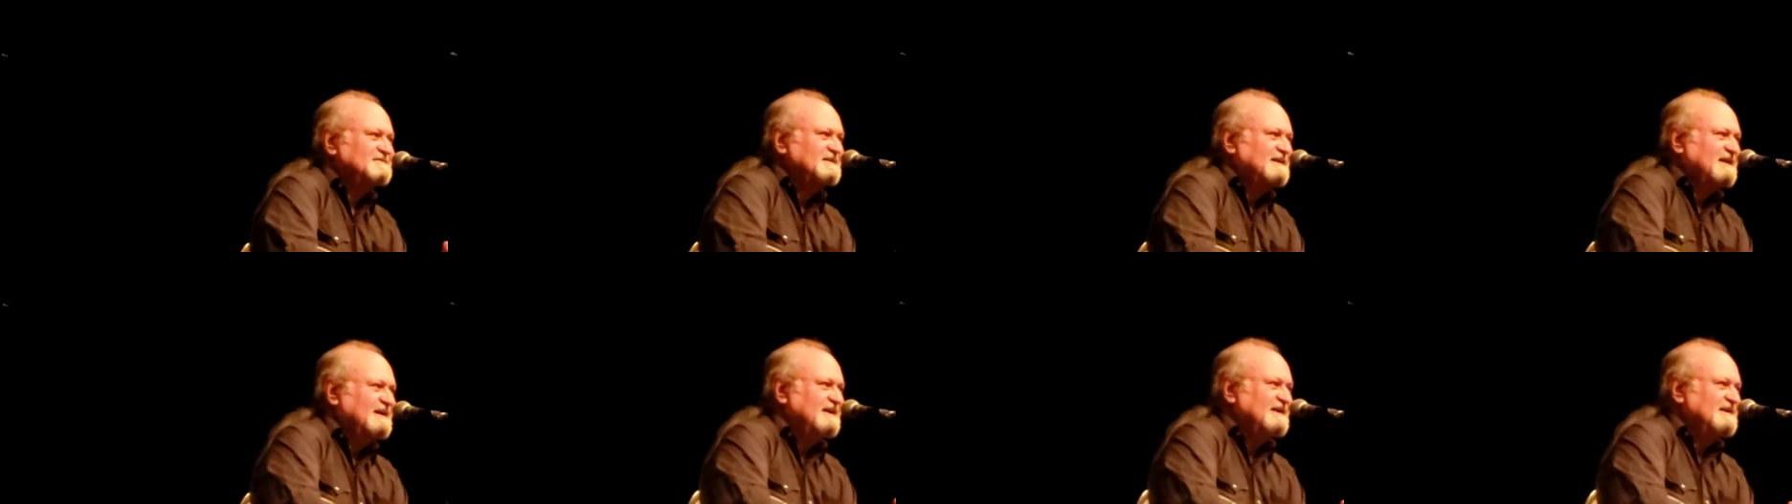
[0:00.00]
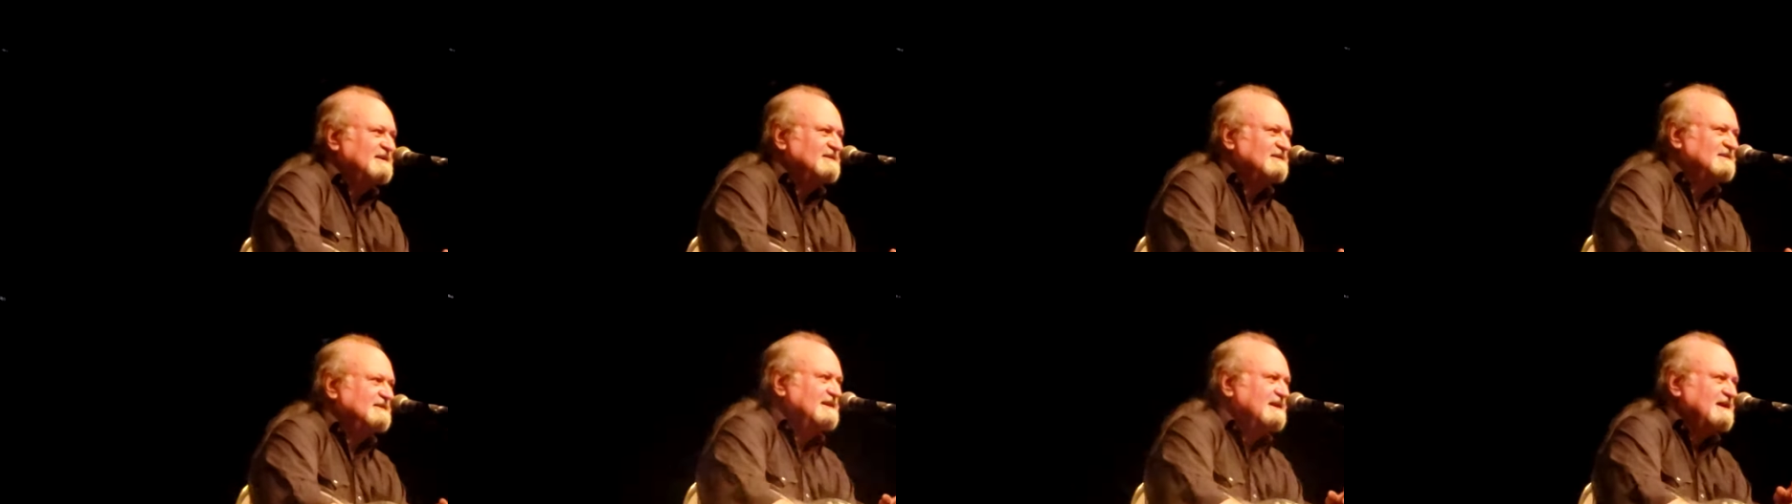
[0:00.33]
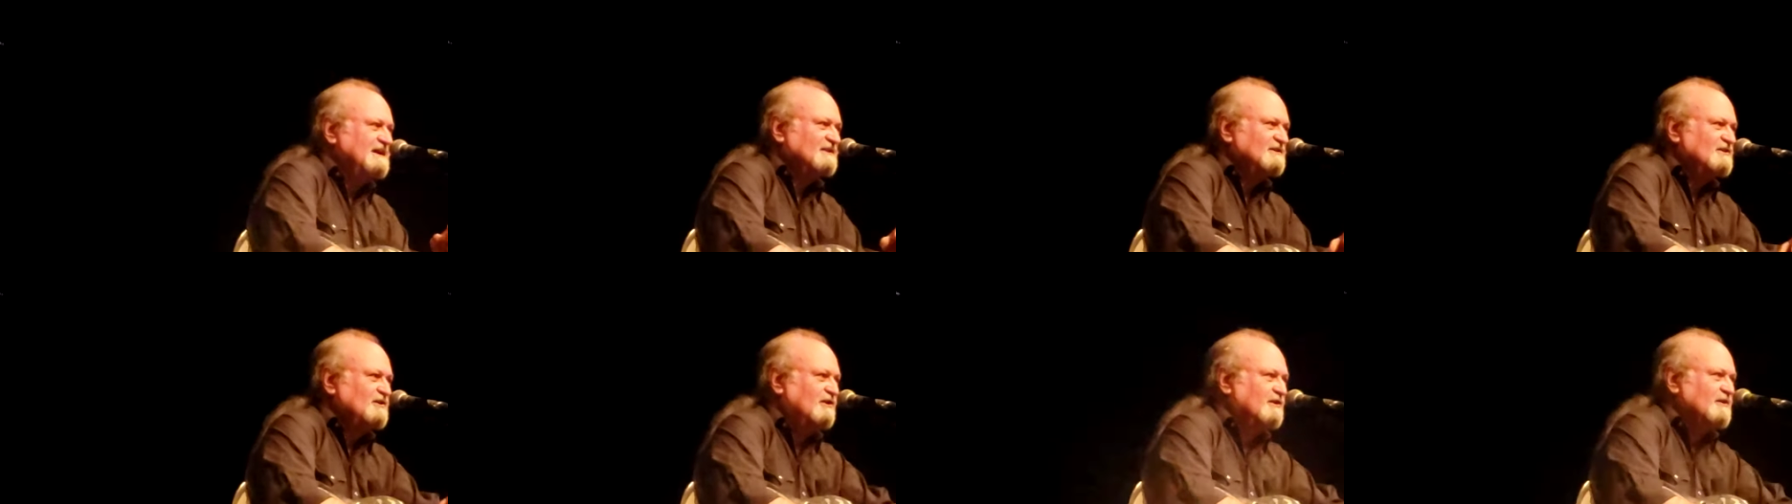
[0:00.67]
And it
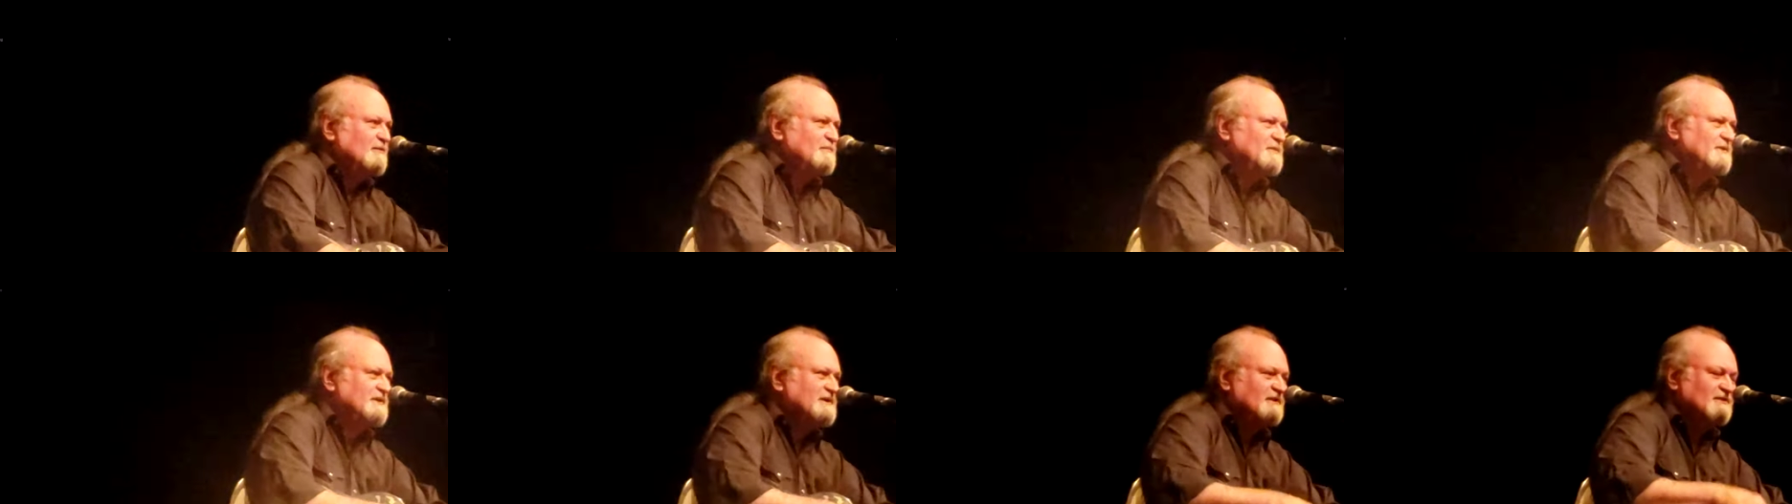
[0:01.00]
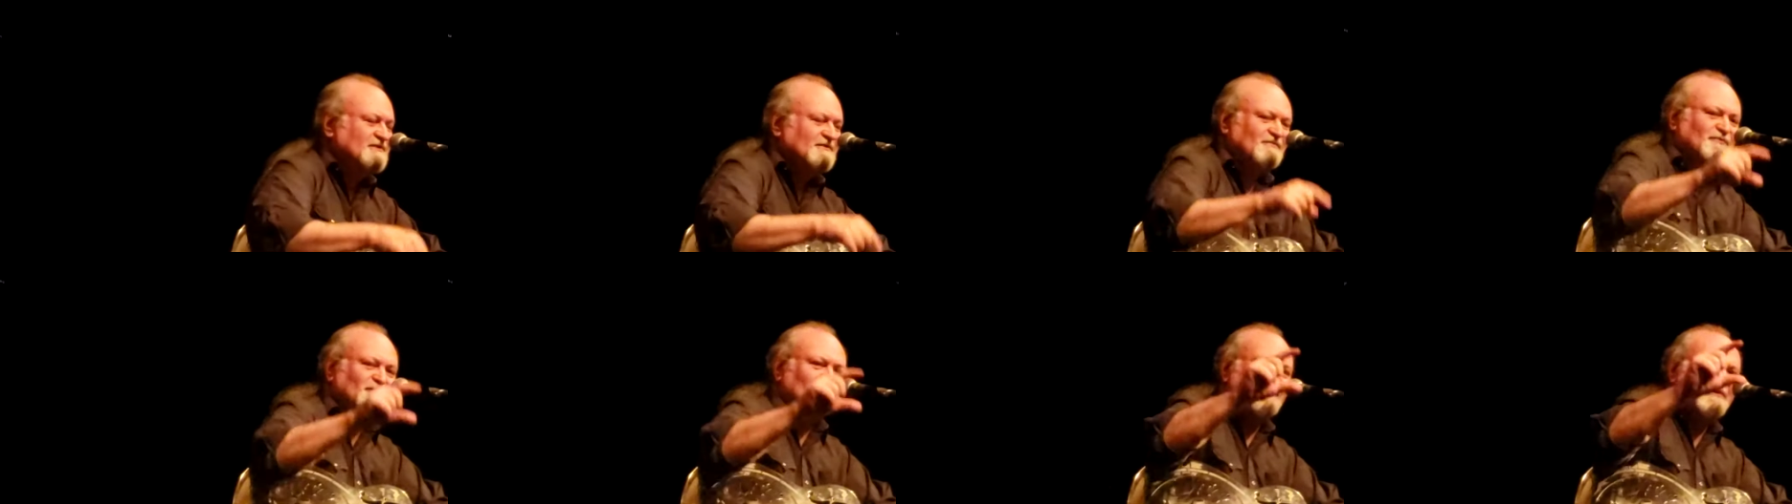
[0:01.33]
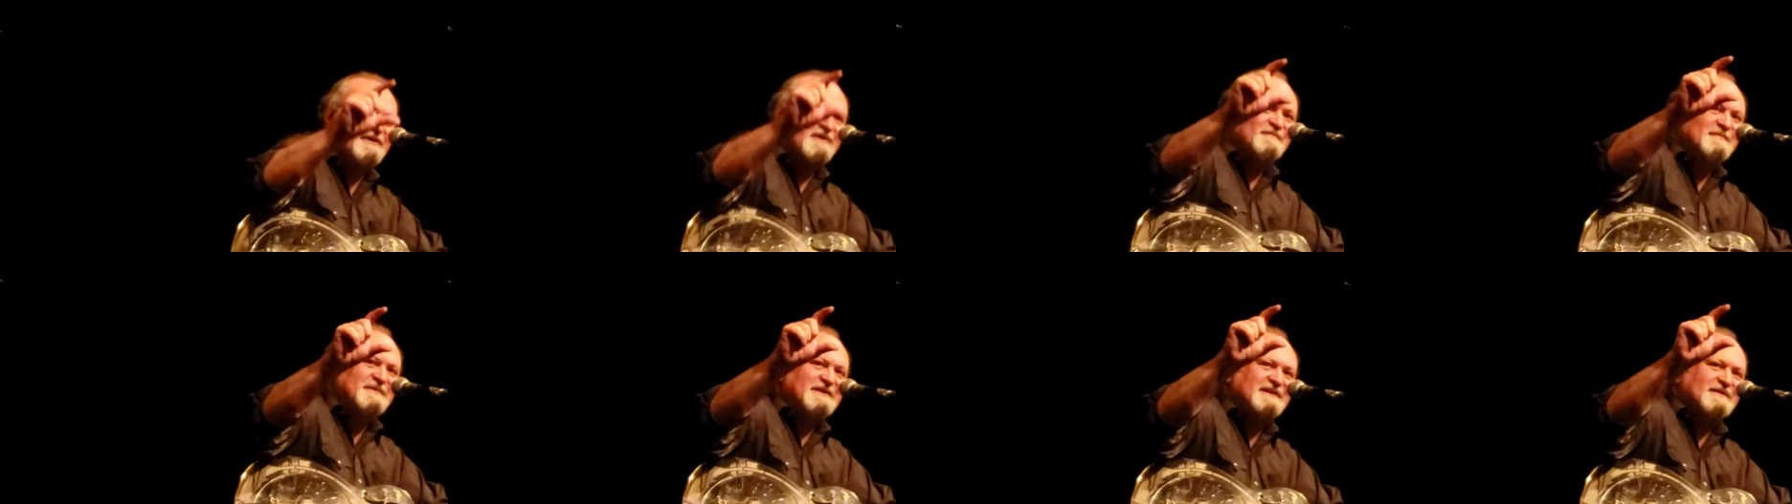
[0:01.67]
had carpet on the floor.
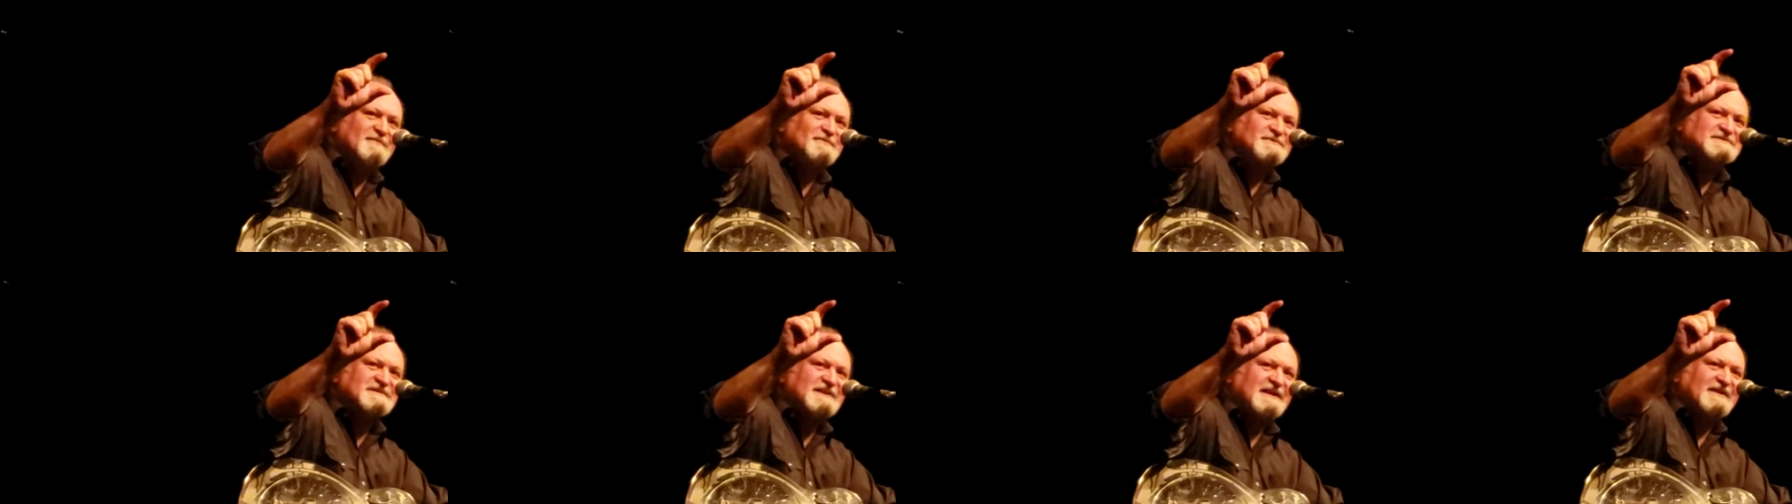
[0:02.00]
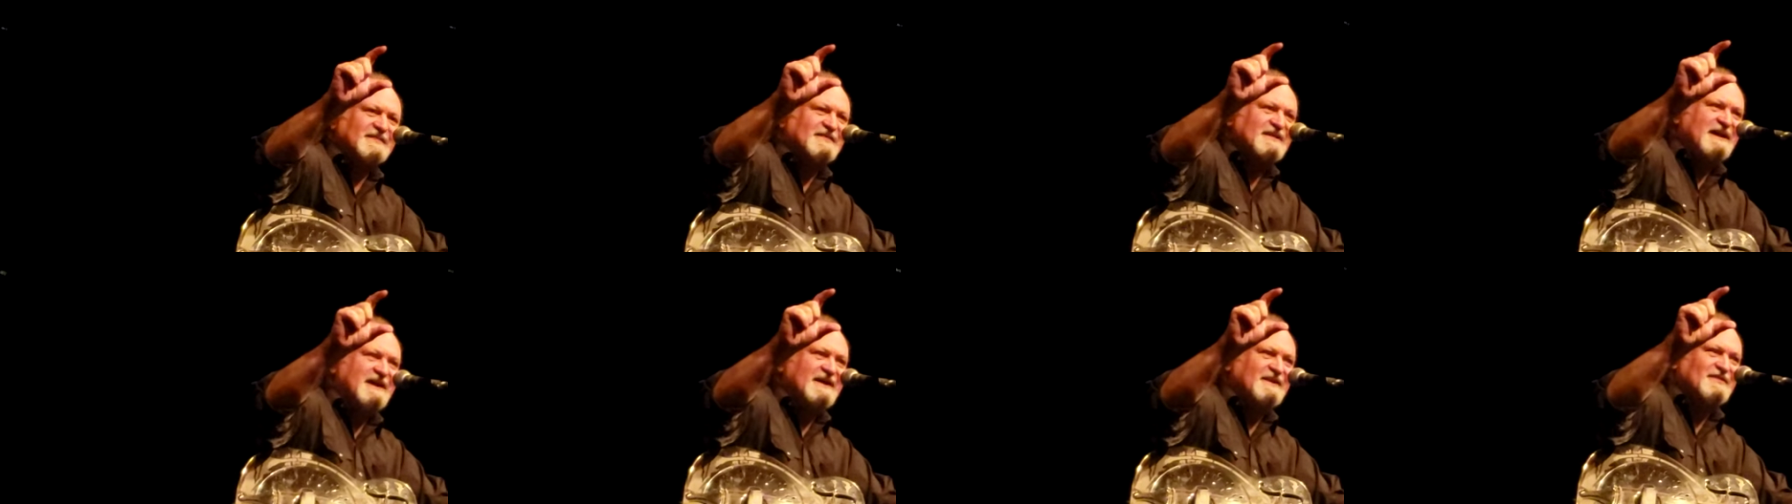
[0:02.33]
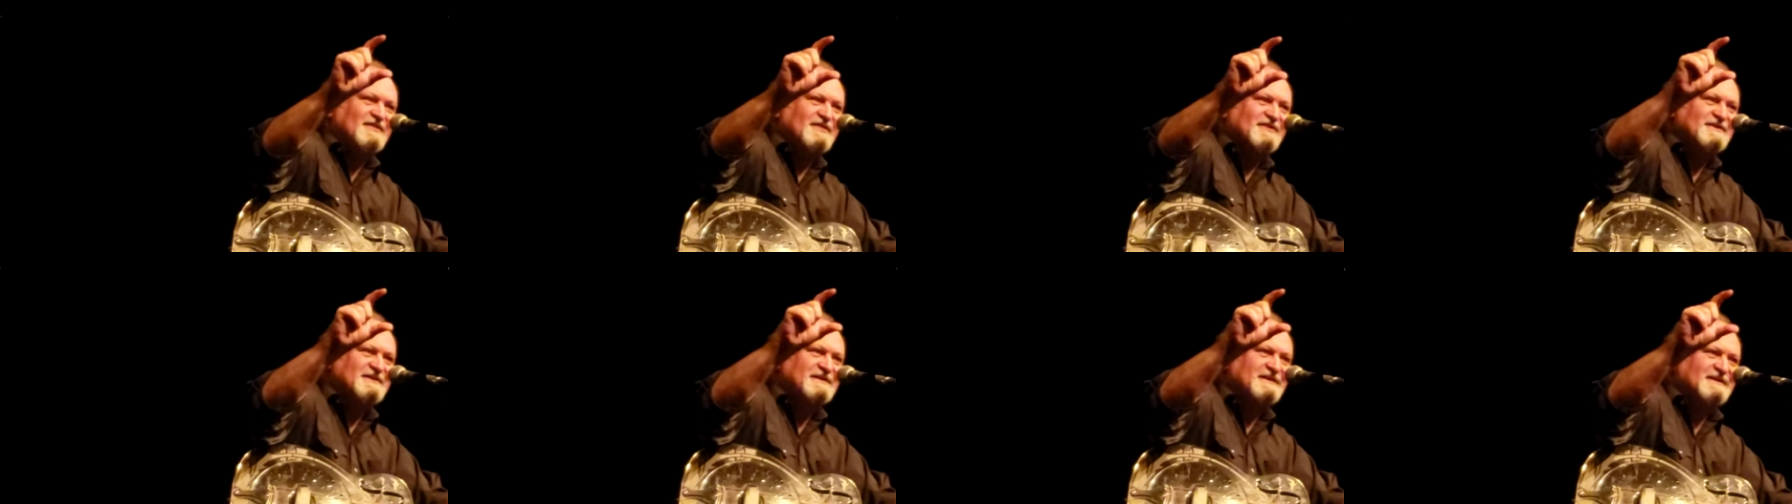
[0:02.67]
I mean, it was like
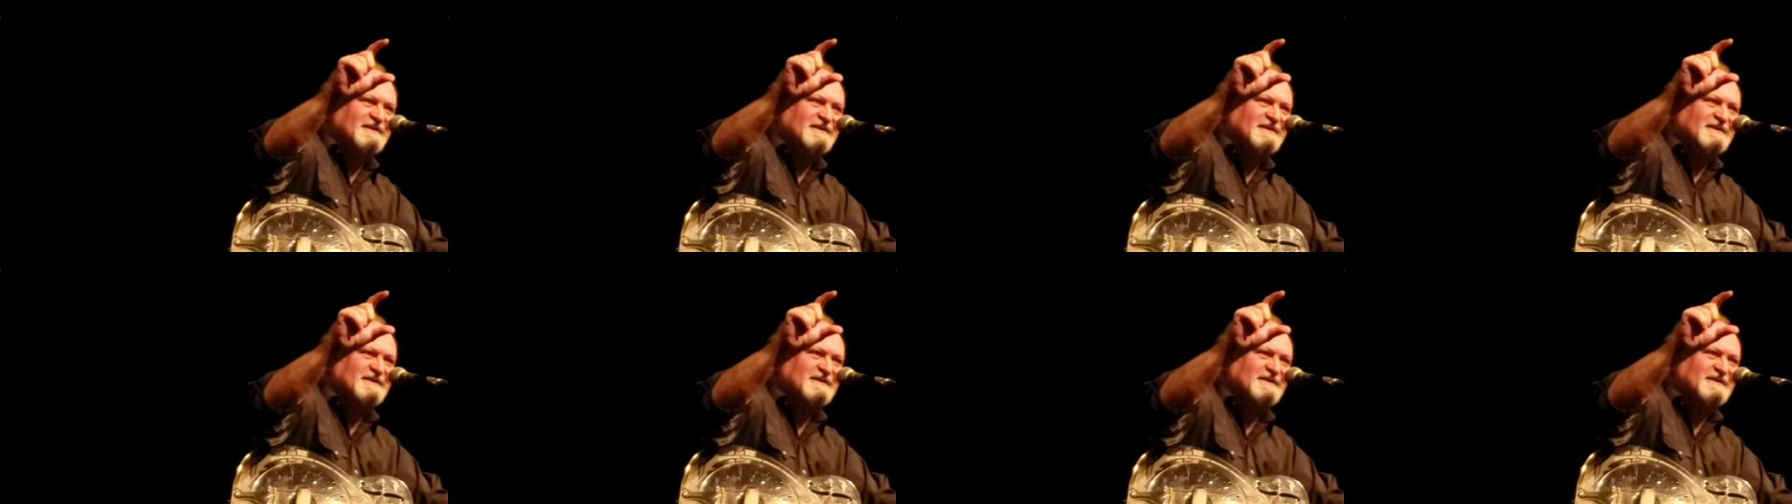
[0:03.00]
that.